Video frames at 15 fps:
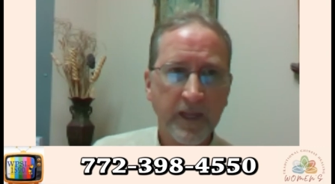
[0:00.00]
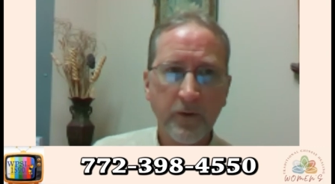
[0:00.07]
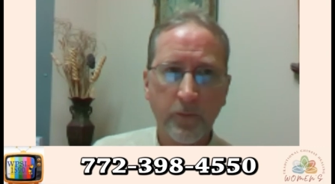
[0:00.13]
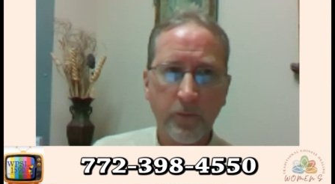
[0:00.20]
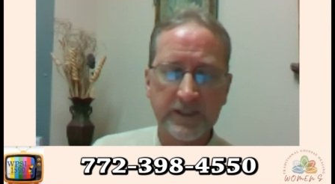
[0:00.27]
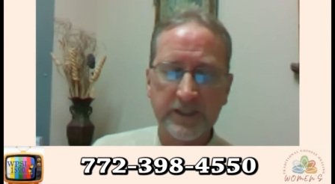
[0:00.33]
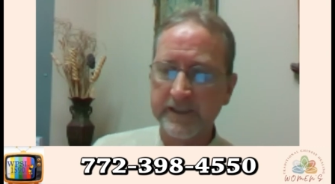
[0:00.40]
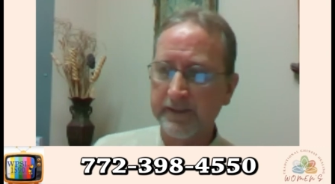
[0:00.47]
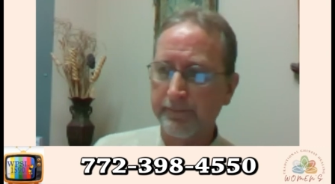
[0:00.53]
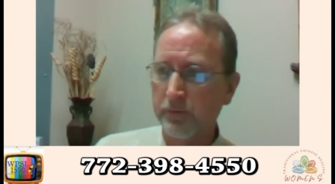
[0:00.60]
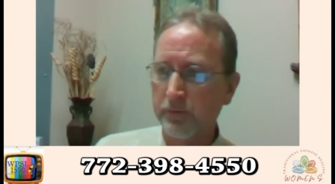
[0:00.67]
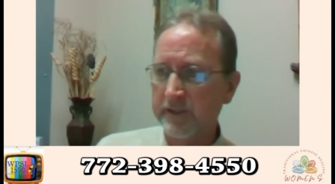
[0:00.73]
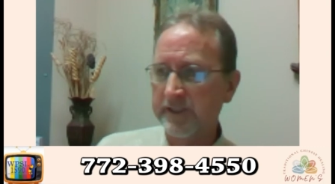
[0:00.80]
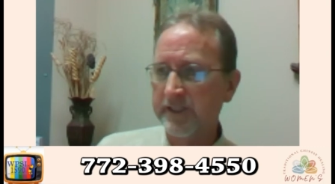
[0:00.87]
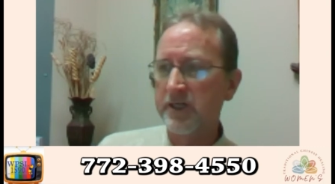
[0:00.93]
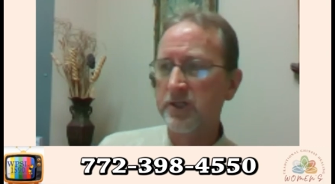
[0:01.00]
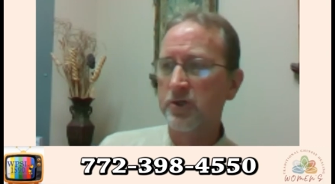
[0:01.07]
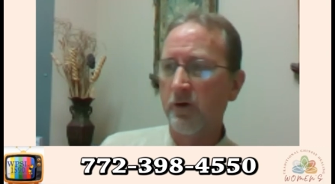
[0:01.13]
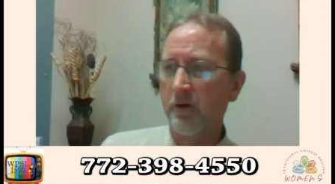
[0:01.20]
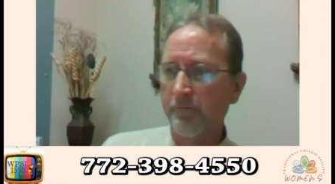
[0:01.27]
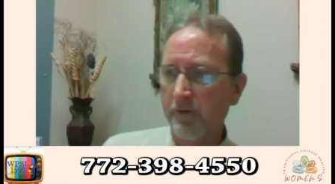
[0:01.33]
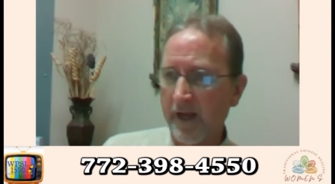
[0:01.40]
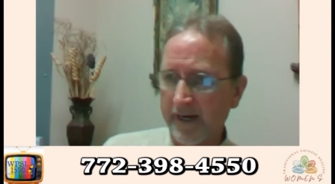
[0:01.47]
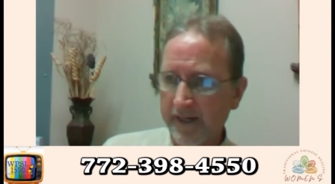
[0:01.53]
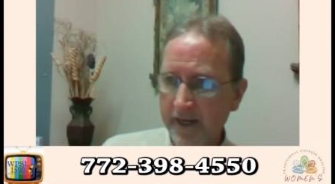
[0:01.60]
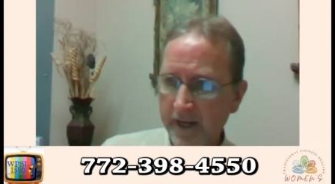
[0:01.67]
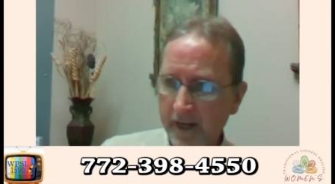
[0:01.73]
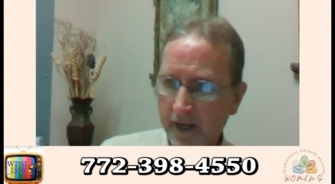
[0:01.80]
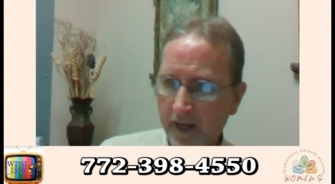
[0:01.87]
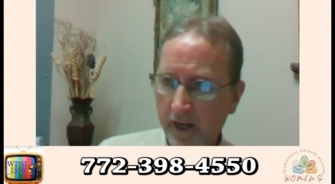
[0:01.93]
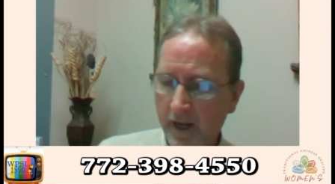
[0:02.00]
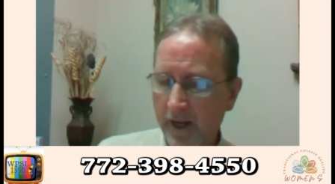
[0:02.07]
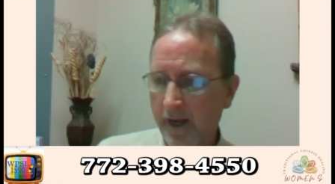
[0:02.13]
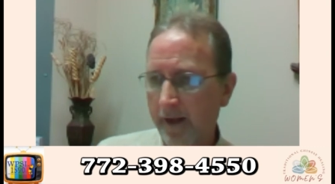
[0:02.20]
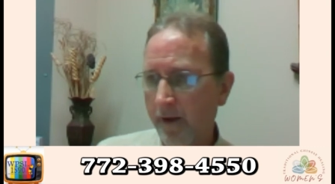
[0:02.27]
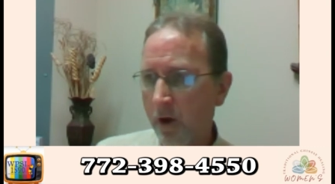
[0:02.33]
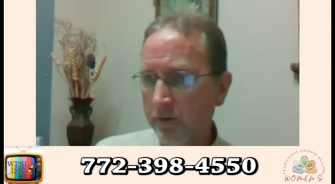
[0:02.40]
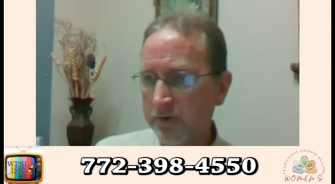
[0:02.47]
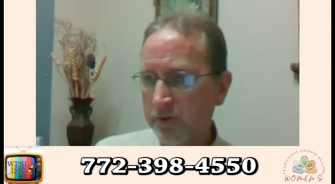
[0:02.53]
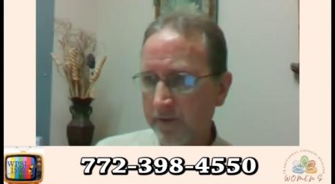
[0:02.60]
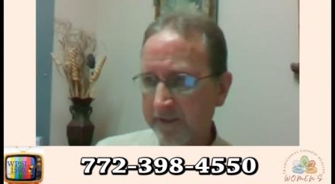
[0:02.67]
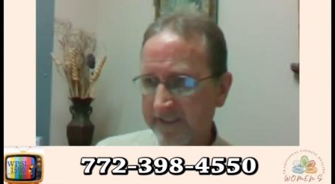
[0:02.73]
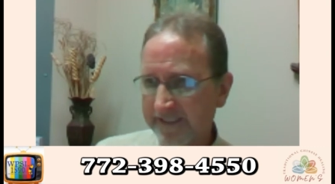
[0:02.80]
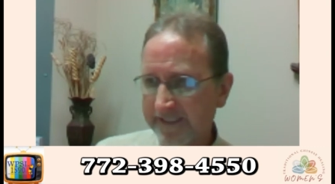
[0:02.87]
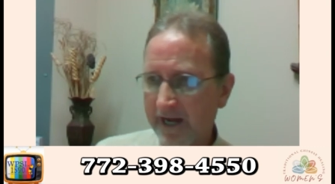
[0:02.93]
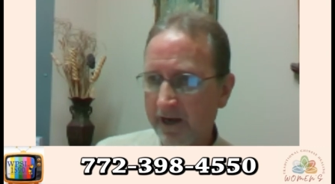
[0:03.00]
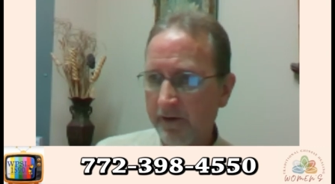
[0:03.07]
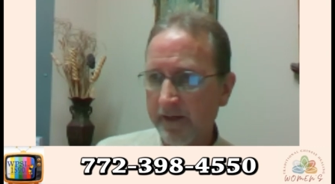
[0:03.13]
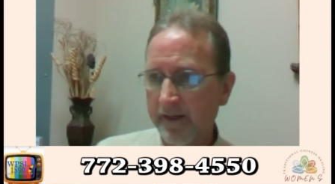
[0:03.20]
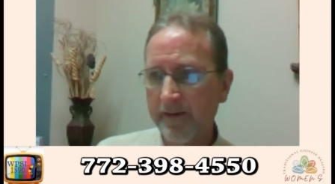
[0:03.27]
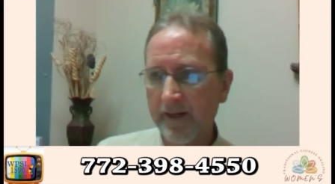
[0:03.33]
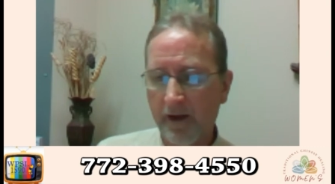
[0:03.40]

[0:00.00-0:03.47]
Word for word: which is a procedure of like uh, ultrasound,